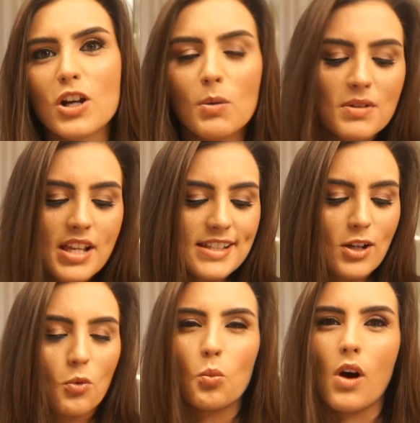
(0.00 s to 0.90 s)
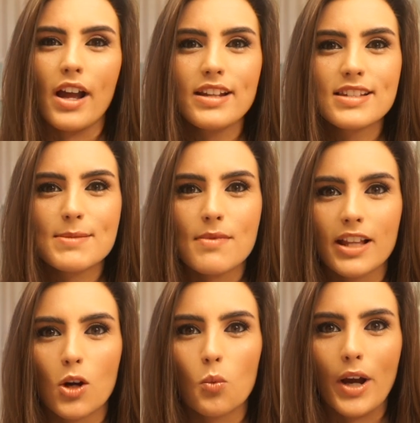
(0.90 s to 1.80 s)
It almost has like a wine smell,
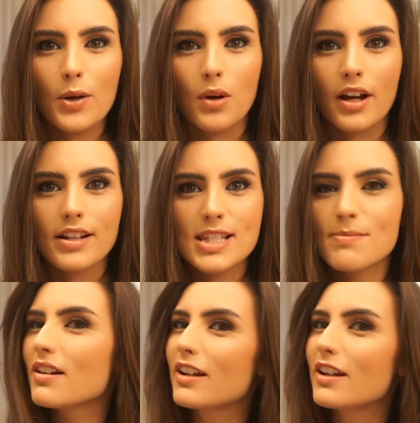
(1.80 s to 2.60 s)
like a white wine smell.